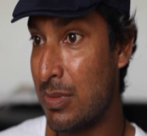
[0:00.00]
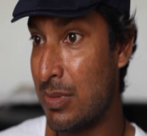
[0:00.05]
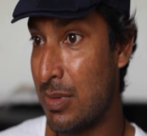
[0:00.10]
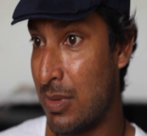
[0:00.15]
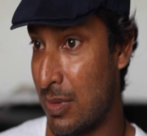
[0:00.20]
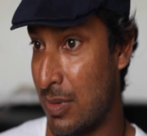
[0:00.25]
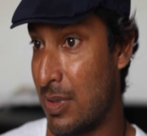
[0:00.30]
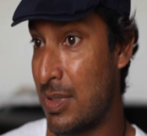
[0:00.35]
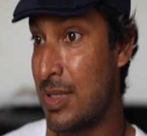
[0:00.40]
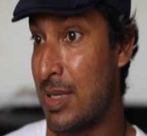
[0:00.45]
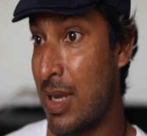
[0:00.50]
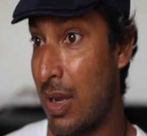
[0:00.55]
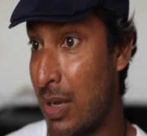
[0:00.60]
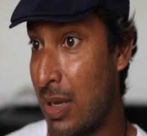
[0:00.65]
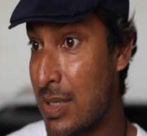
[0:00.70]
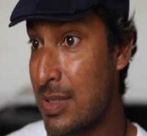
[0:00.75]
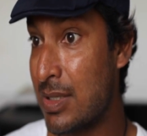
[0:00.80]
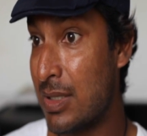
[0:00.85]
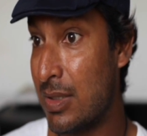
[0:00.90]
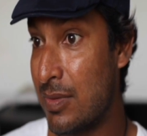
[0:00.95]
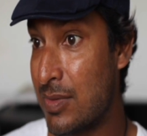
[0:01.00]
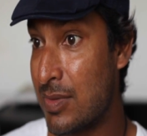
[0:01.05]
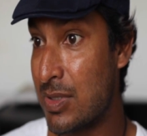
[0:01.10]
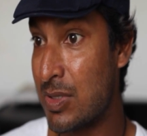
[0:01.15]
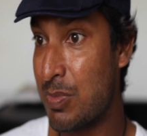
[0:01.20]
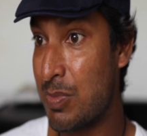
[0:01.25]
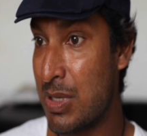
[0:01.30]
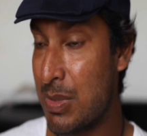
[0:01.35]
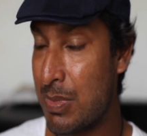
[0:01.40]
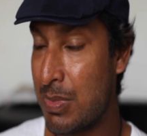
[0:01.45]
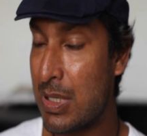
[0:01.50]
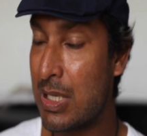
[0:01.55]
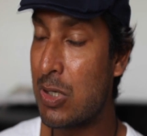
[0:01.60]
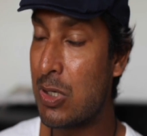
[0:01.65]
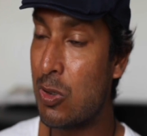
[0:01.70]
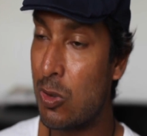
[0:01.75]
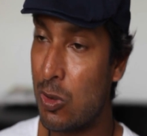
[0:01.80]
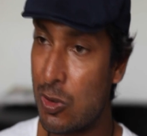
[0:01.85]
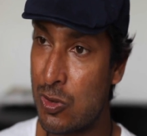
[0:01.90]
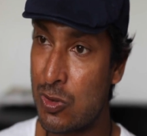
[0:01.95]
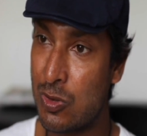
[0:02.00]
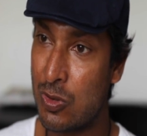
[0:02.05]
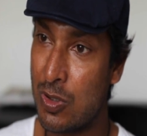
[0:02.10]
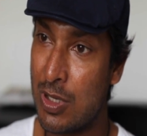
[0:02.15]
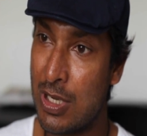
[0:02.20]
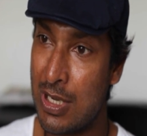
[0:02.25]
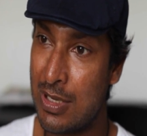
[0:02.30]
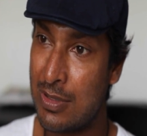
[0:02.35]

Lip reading: or ourselves as a people, and also